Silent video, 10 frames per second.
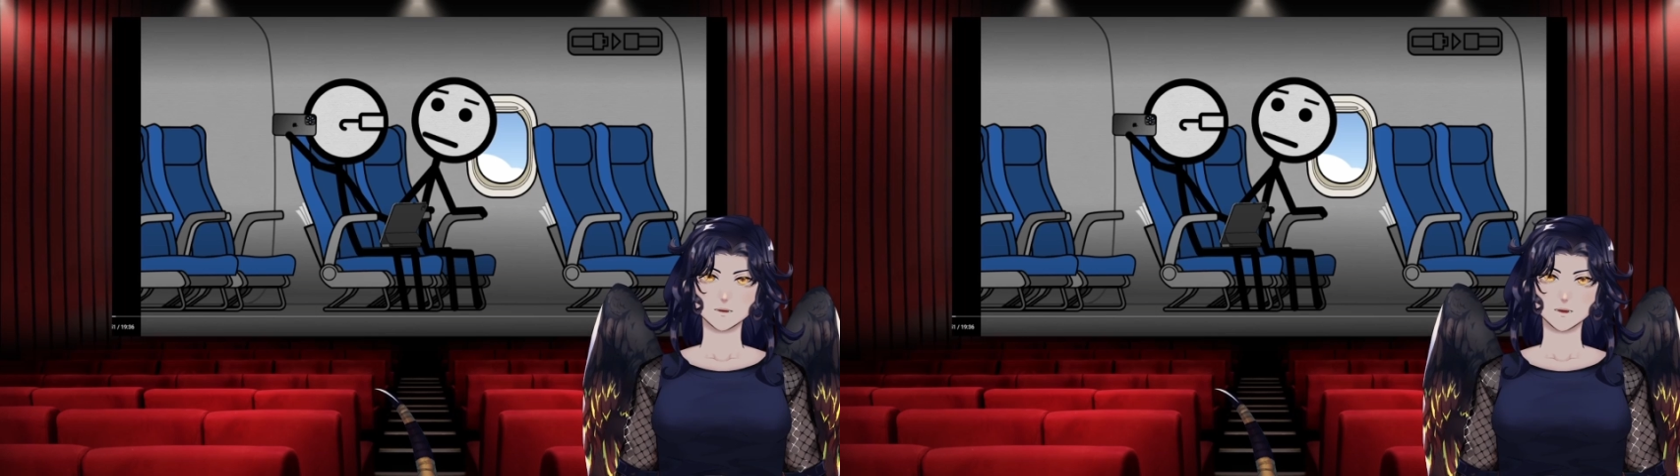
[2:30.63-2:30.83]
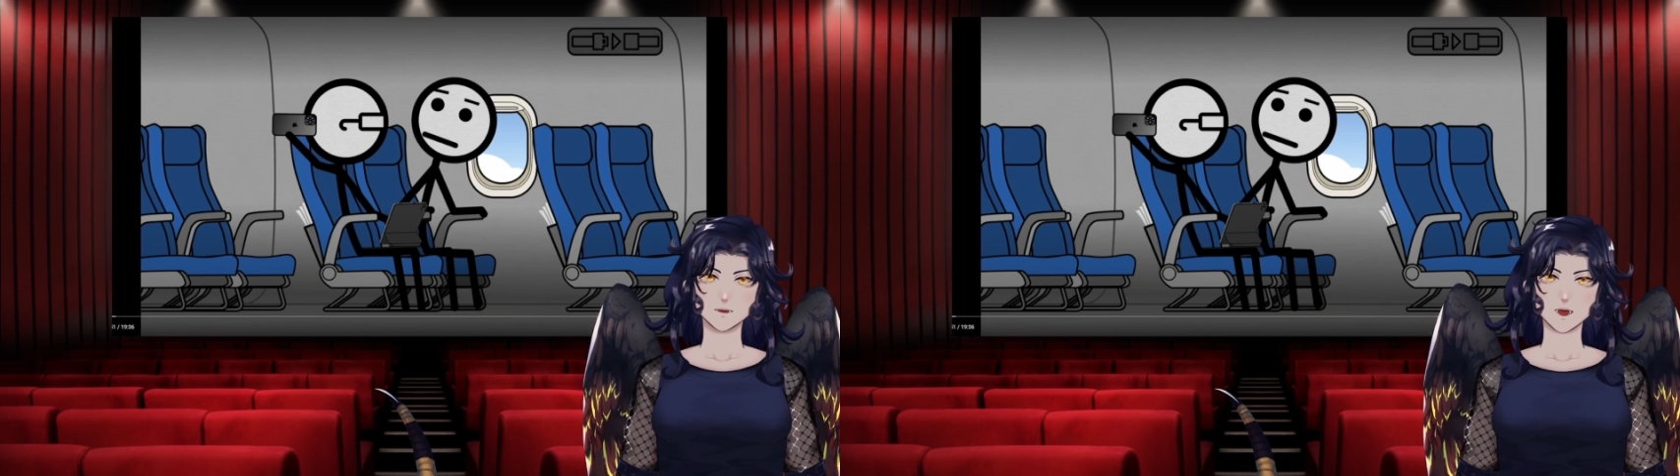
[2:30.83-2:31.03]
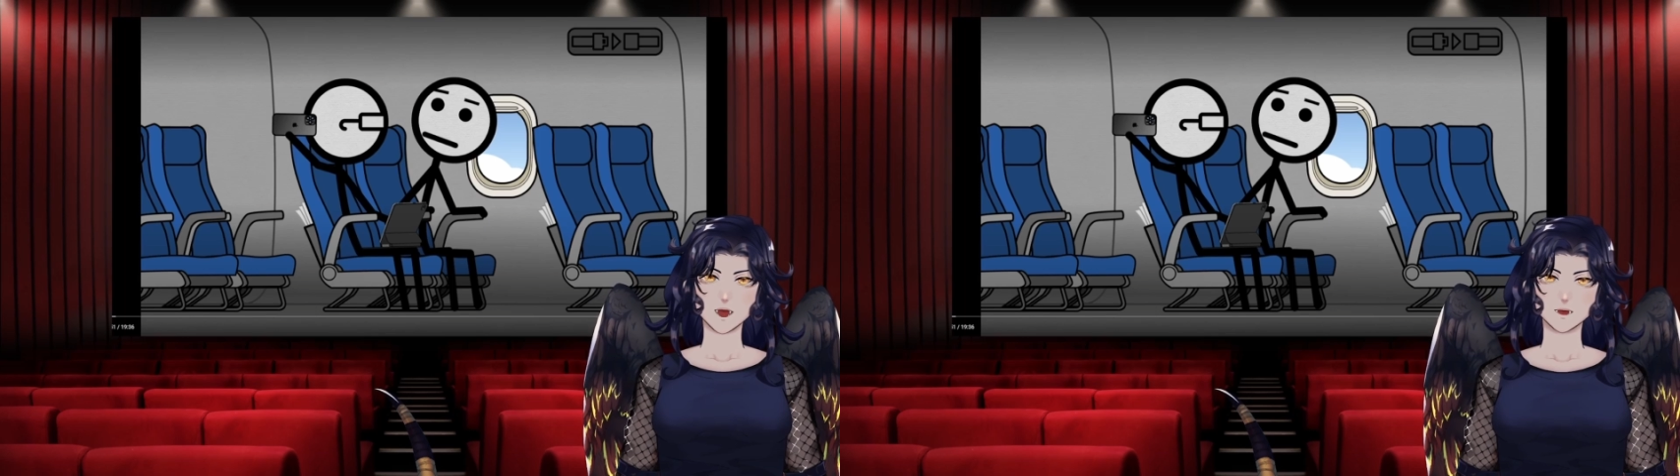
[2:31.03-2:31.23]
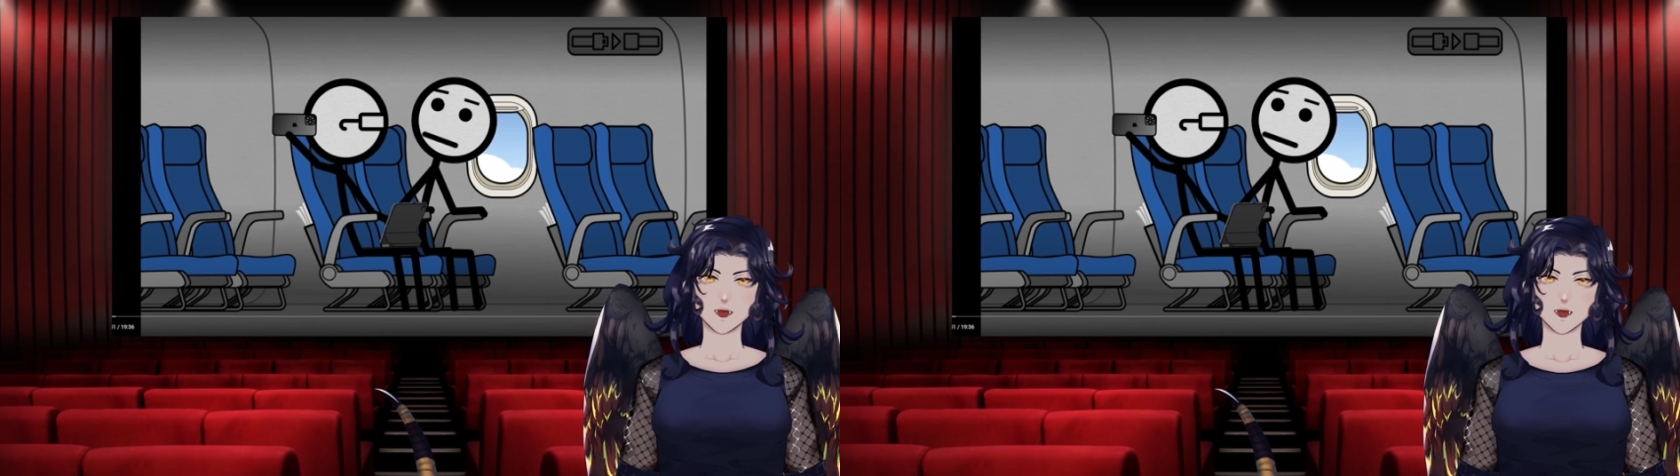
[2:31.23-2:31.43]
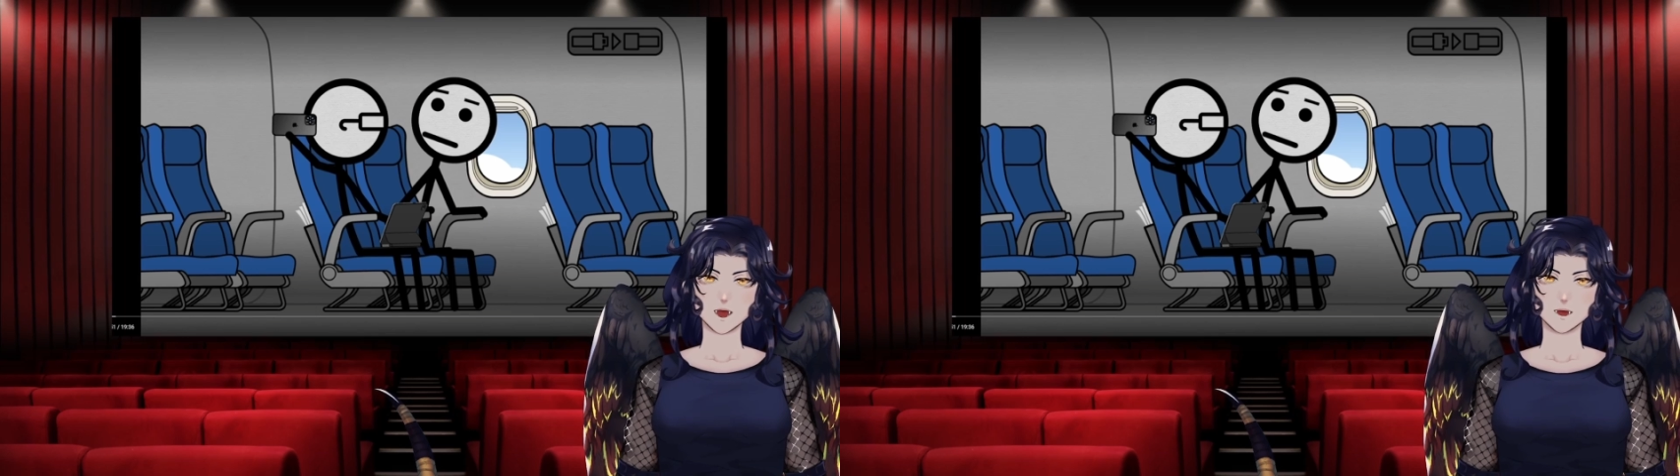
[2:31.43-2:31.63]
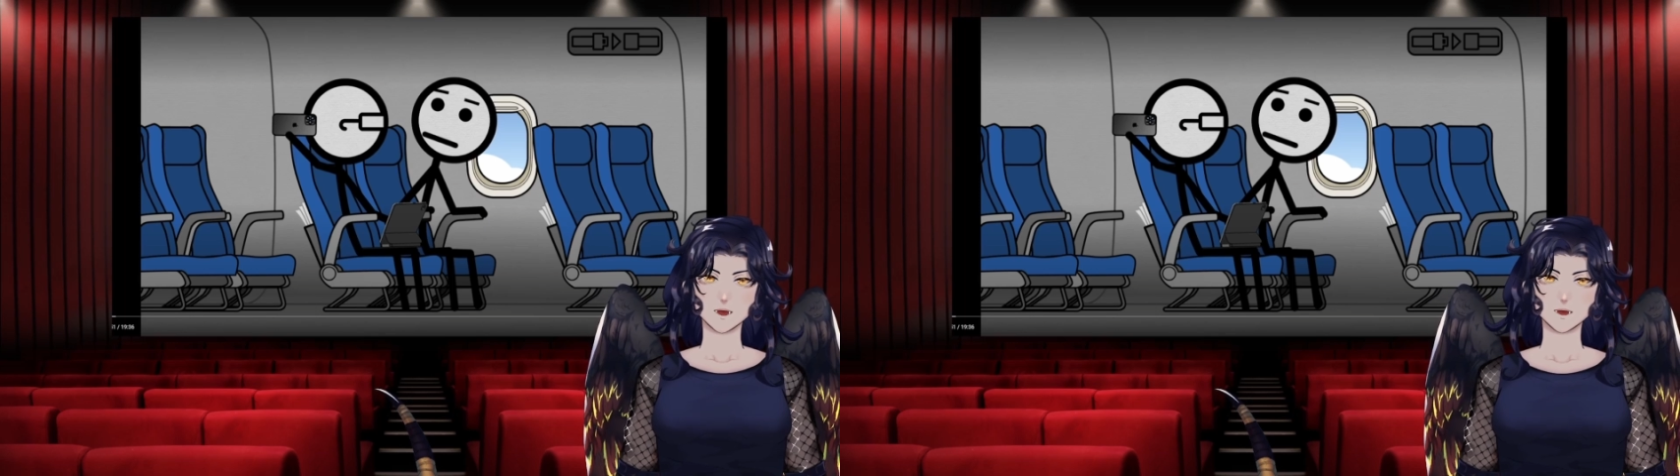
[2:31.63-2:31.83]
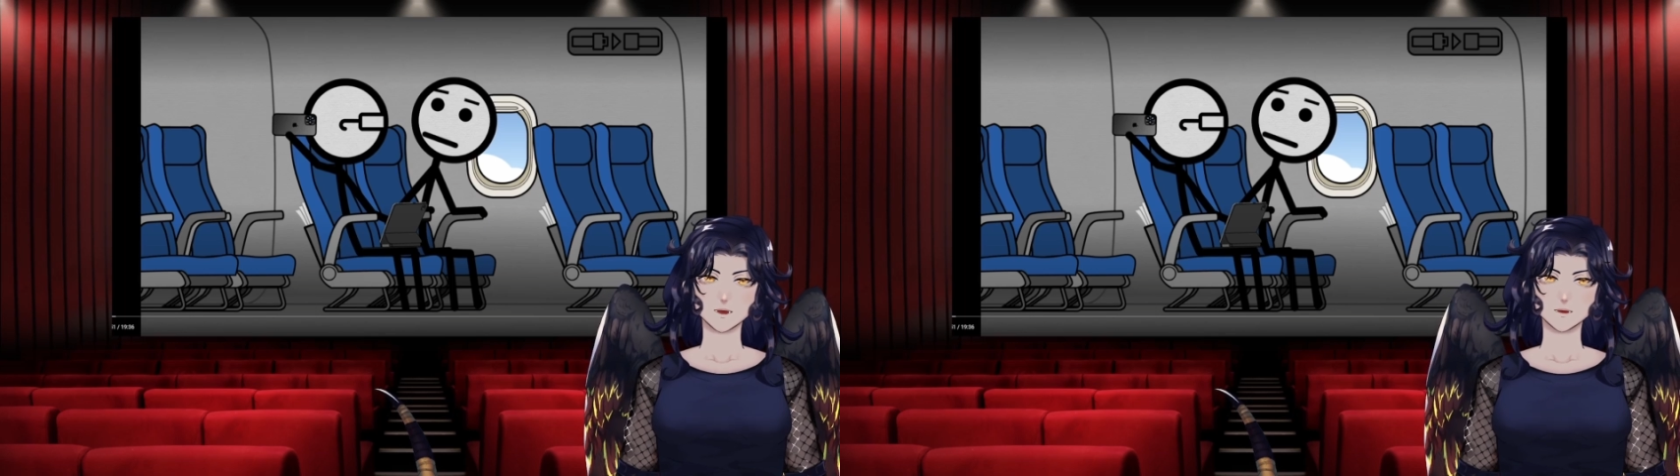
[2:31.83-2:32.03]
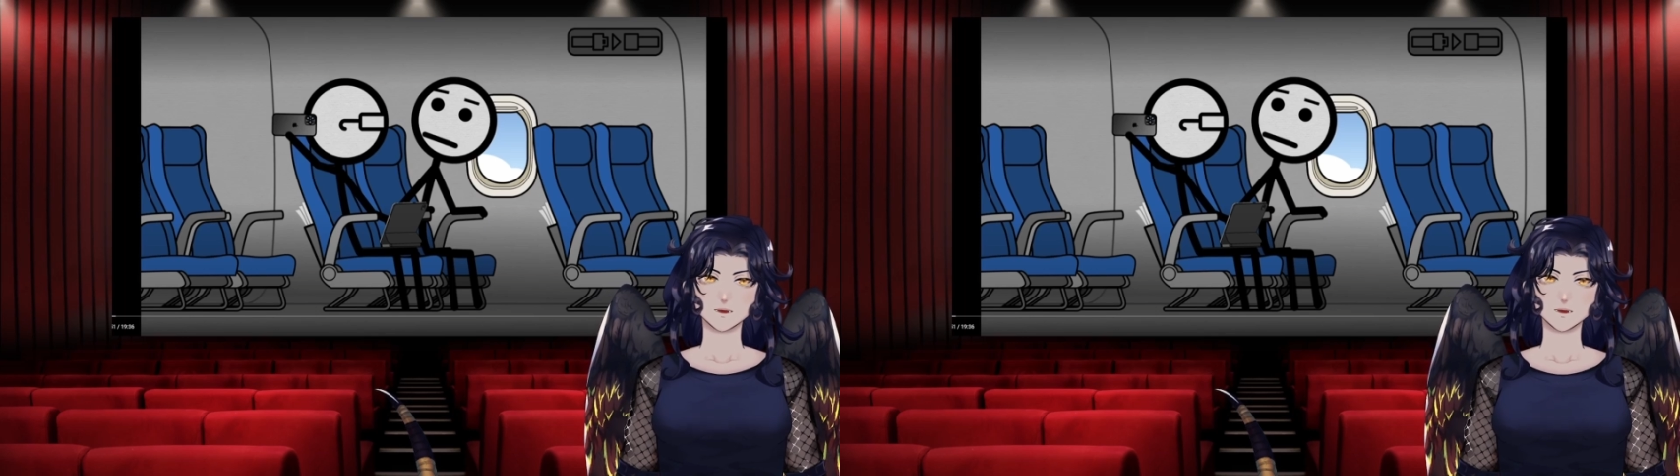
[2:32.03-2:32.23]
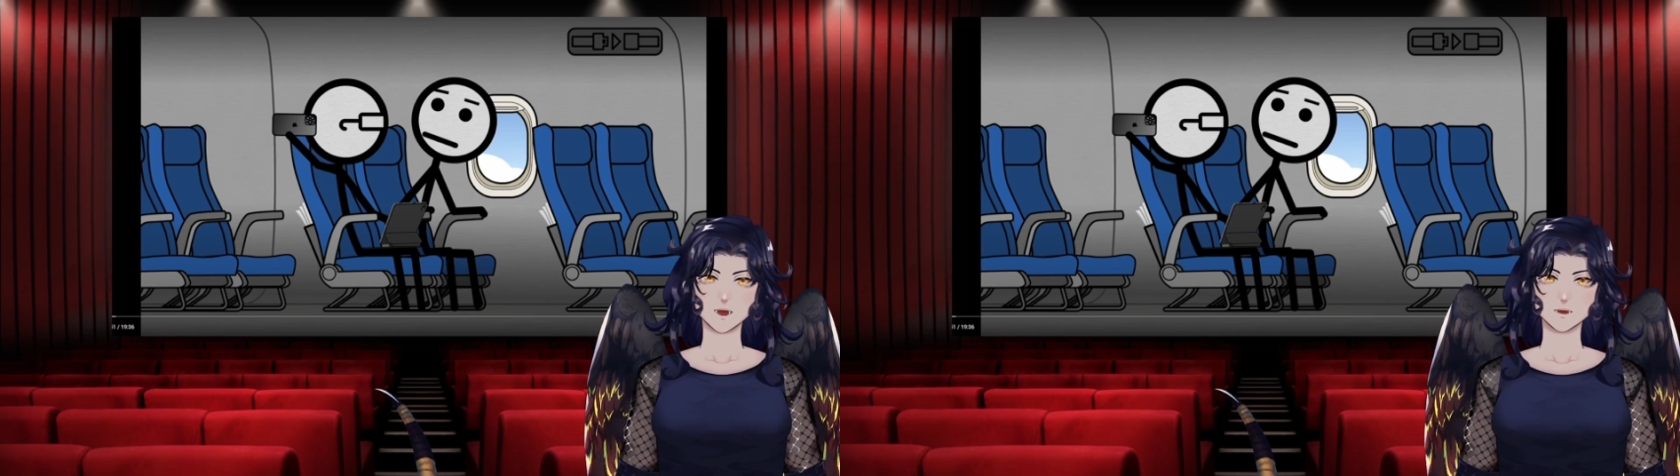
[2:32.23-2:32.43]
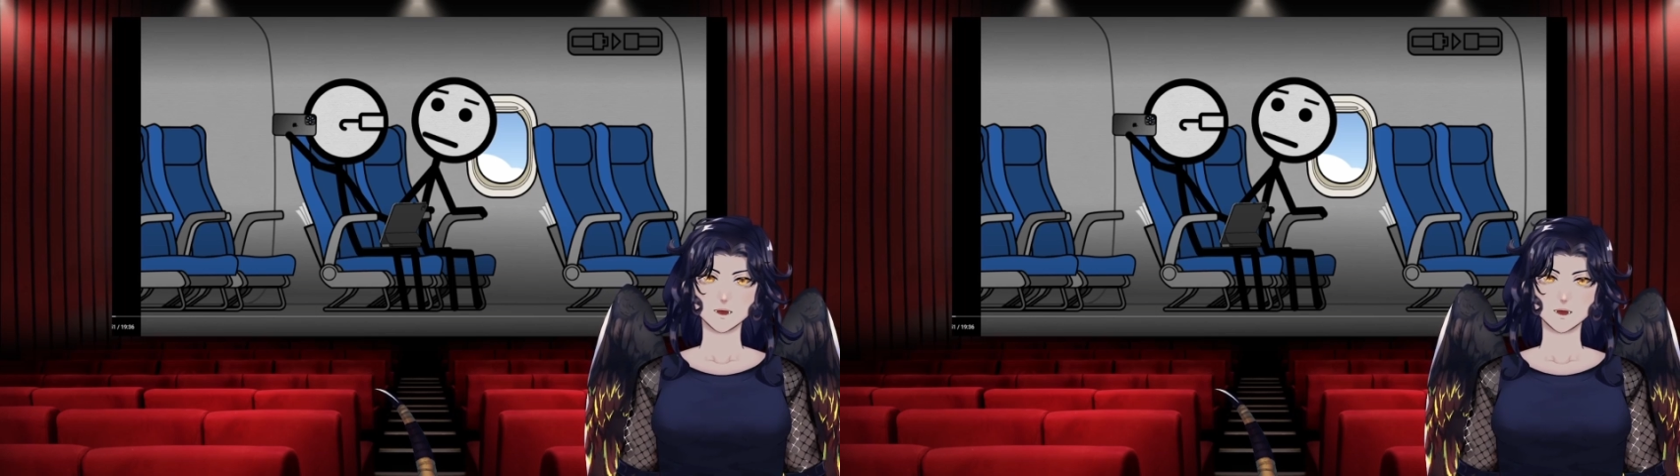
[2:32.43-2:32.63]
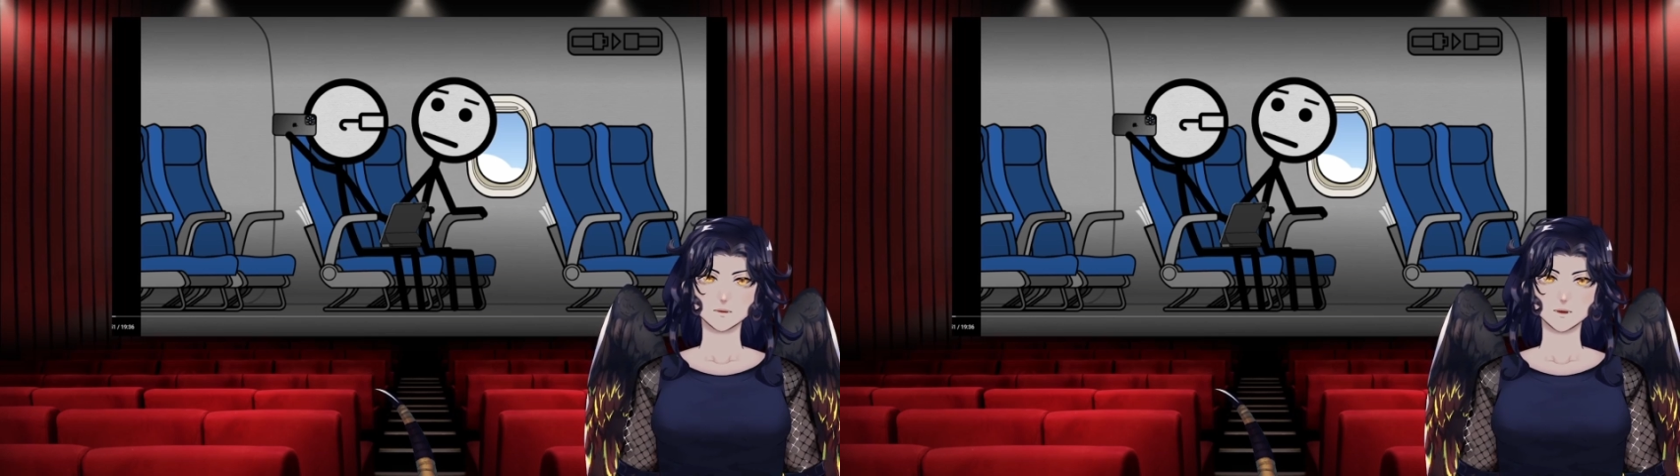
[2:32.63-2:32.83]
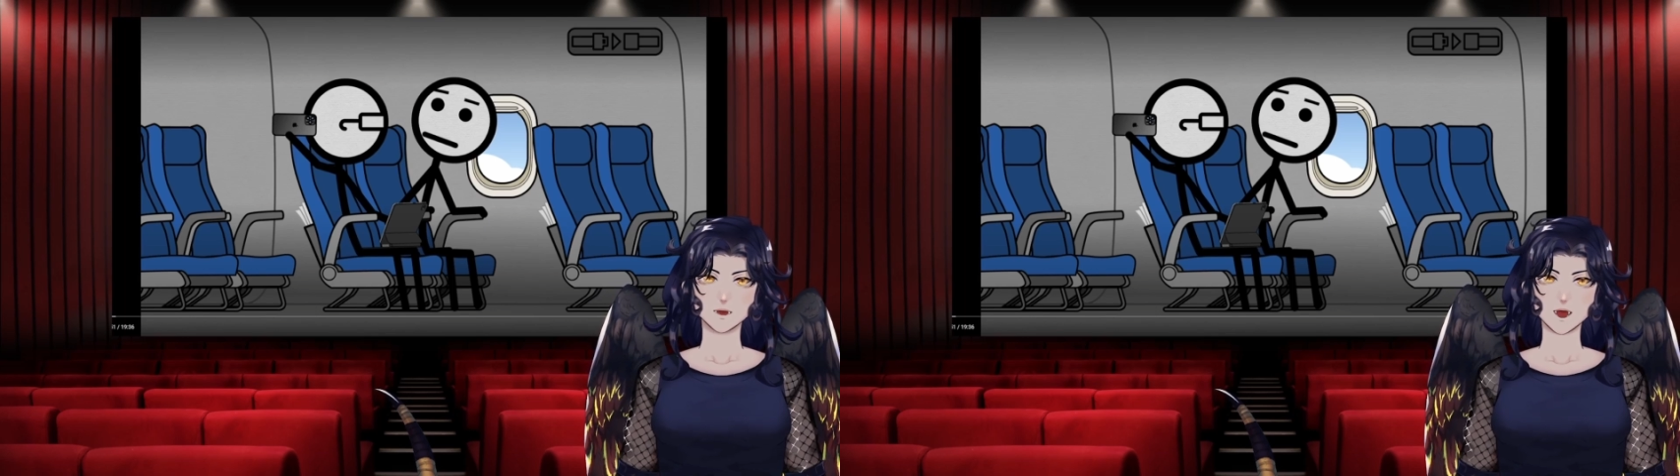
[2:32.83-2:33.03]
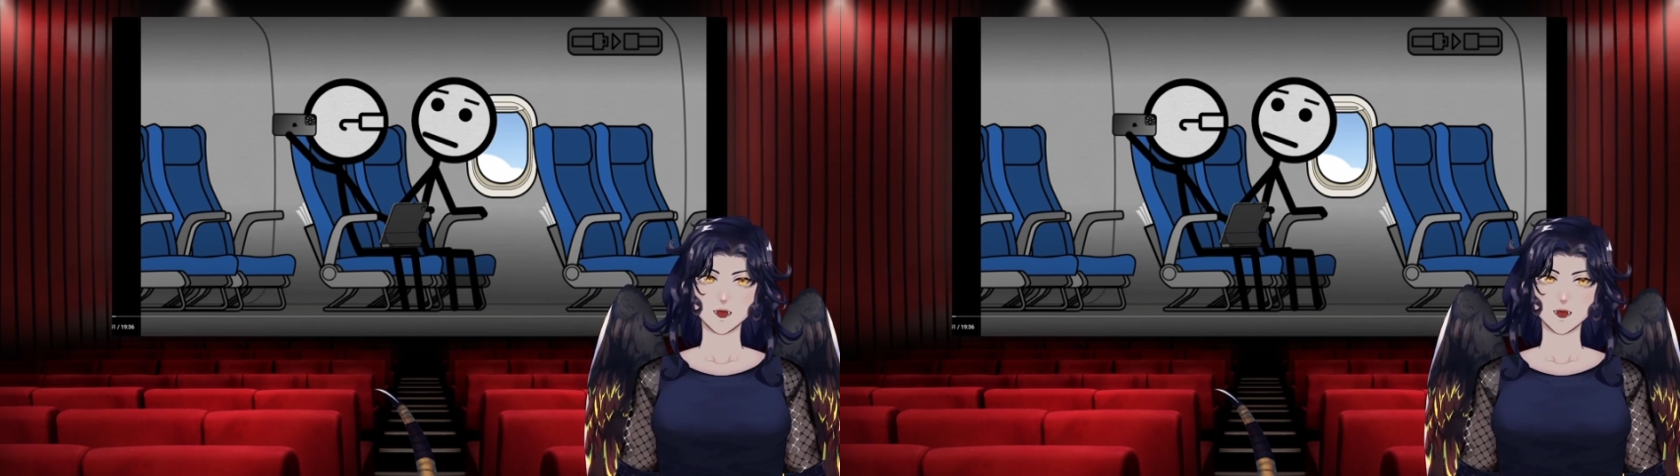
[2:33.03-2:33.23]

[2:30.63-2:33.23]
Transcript: I was going to say, I'd assume you'd always want them pointed